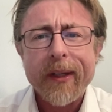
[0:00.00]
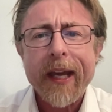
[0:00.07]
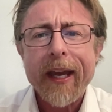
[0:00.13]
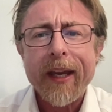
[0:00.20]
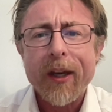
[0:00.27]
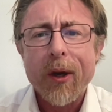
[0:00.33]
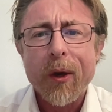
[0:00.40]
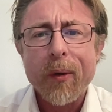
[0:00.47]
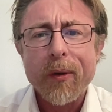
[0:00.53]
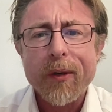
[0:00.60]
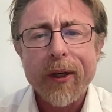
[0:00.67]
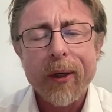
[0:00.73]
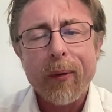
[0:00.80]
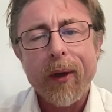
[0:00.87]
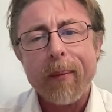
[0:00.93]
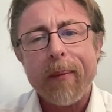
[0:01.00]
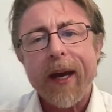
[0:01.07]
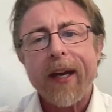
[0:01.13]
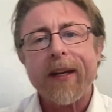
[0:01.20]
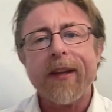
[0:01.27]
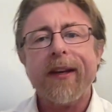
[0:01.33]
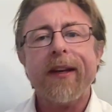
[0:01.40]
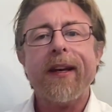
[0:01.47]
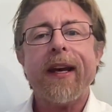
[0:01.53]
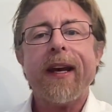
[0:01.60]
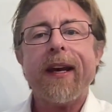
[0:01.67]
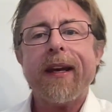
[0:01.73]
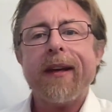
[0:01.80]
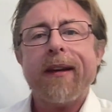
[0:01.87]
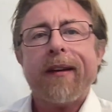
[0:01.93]
do date coaching way back in the
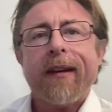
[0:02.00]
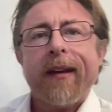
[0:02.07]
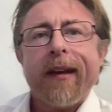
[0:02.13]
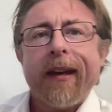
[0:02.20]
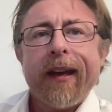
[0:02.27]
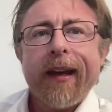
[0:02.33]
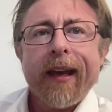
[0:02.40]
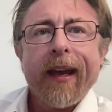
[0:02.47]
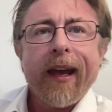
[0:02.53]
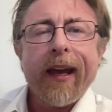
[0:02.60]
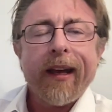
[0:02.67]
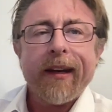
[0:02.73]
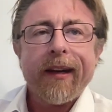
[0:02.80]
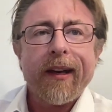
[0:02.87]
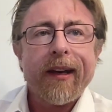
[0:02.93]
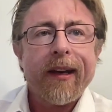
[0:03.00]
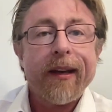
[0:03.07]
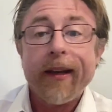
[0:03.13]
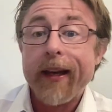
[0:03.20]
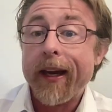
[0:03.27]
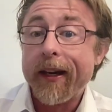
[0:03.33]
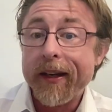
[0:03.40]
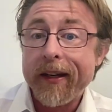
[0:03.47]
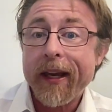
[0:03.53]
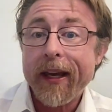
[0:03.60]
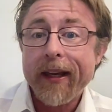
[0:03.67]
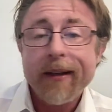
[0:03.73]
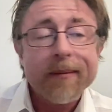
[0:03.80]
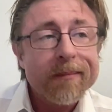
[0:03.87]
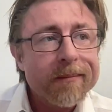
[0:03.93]
day, and uh, he got a
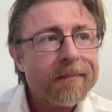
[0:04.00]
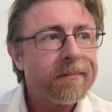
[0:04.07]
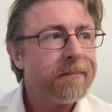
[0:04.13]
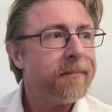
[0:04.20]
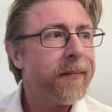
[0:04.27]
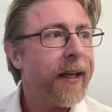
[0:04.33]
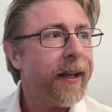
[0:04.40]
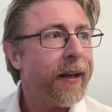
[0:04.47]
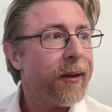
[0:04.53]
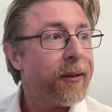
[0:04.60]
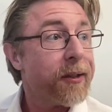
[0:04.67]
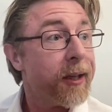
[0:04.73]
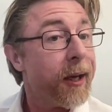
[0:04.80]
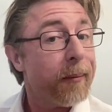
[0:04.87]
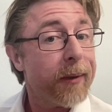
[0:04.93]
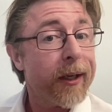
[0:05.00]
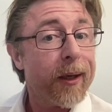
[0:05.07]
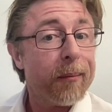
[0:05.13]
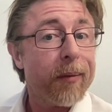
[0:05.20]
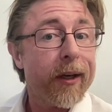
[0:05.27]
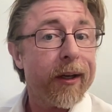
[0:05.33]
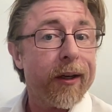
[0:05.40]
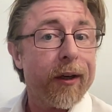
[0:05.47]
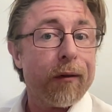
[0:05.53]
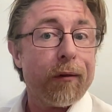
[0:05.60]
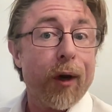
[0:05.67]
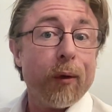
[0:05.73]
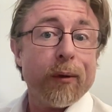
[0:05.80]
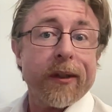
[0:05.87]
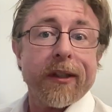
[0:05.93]
date. And he goes, I'm going to bring her
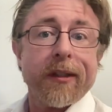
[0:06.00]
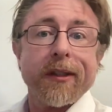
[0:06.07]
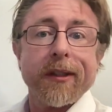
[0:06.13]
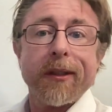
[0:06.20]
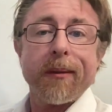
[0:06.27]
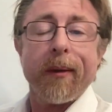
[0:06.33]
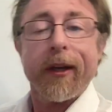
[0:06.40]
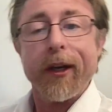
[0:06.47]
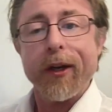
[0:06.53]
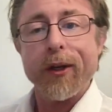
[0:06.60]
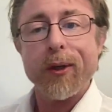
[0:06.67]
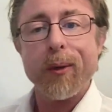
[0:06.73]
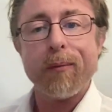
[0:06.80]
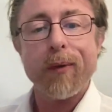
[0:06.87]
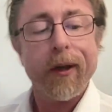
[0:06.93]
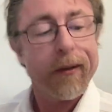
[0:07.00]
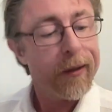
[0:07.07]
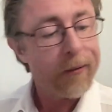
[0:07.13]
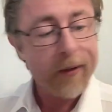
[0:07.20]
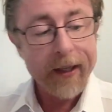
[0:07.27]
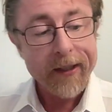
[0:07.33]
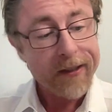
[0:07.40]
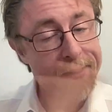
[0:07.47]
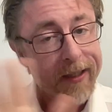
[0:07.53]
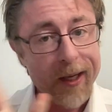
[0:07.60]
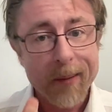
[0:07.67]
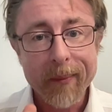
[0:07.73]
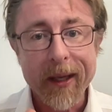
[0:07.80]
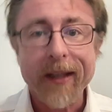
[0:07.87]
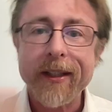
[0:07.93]
roses. I'm going to show roses. Now, ladies,
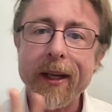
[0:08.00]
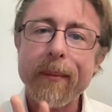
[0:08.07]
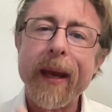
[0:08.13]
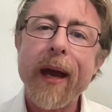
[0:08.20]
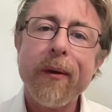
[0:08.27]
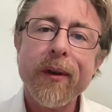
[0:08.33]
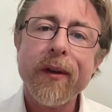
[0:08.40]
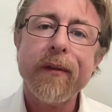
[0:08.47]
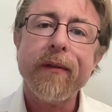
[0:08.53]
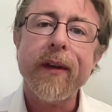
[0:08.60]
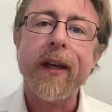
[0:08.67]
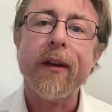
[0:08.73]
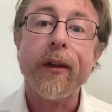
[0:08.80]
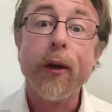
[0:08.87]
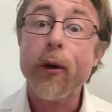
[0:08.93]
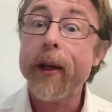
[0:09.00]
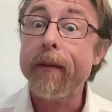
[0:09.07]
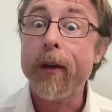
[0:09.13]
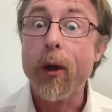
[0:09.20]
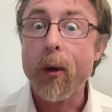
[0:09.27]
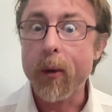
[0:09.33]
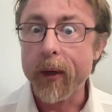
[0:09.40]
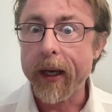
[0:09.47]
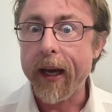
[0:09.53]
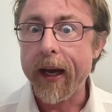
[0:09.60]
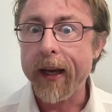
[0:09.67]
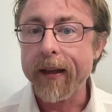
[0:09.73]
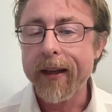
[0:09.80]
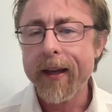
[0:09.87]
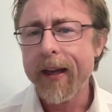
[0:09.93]
tell me, tell me, how would you feel? You don't even know a
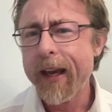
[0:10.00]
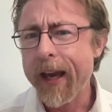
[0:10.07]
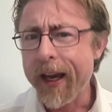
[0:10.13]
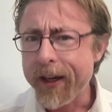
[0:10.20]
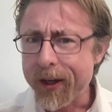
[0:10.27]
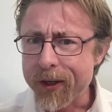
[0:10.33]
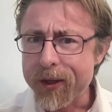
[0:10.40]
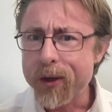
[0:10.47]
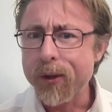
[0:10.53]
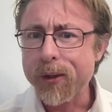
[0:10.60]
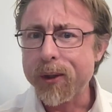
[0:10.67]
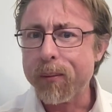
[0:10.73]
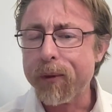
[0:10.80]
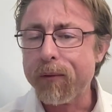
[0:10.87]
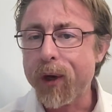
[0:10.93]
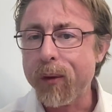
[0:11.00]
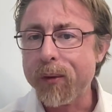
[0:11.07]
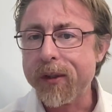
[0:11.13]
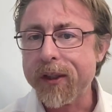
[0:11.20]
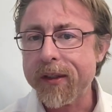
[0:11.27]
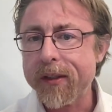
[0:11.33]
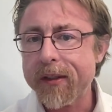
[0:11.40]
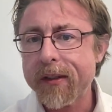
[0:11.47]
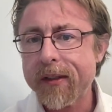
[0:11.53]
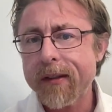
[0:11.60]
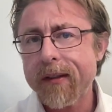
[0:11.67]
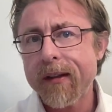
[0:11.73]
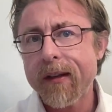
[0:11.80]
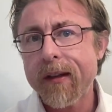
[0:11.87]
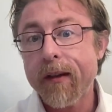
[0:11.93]
guy. And just shows up with
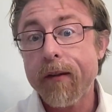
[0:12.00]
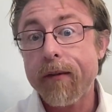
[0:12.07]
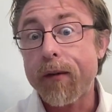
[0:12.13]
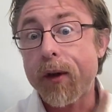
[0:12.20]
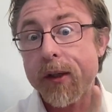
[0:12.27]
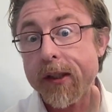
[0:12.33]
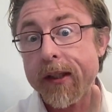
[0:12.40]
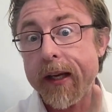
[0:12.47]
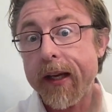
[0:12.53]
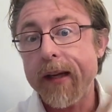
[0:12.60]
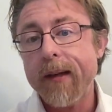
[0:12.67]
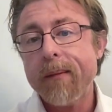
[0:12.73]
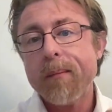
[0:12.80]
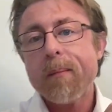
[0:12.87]
roses. First date.